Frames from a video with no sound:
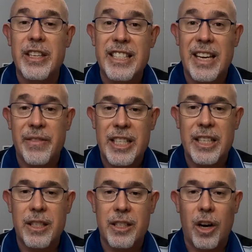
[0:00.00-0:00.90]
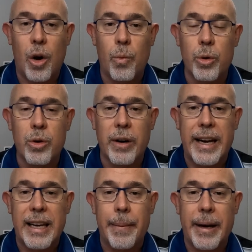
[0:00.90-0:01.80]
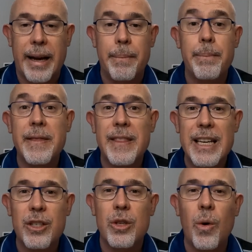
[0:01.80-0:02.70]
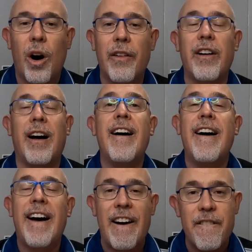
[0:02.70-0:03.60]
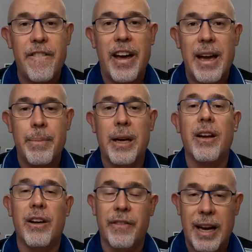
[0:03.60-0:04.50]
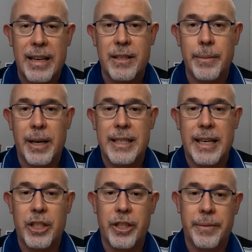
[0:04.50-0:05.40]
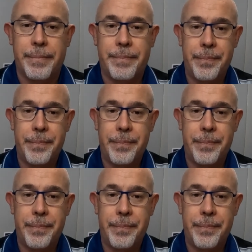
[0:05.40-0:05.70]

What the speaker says: the 70s style wood grain laminate, but they do offer a fair bit of customization.